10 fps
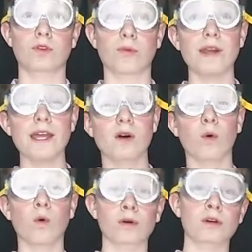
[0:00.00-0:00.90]

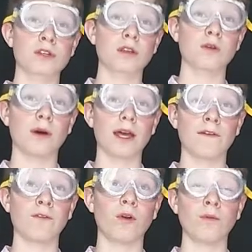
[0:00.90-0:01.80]
3/4 of the
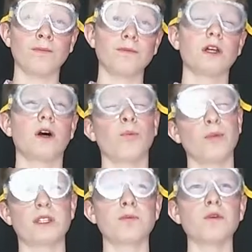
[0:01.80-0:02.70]
way full. No,
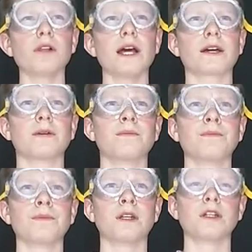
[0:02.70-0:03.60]
it's more like,
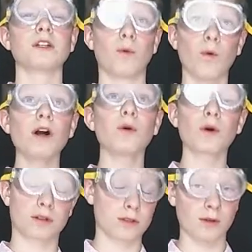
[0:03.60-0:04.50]
no,
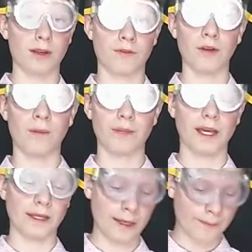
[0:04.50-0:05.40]
1/4 of the way full.
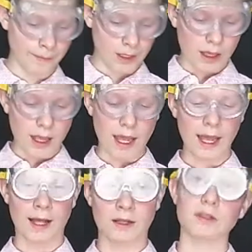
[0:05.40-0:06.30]
Yeah.
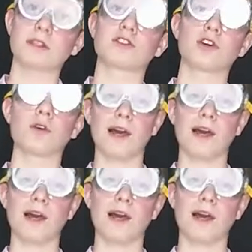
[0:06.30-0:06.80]
And so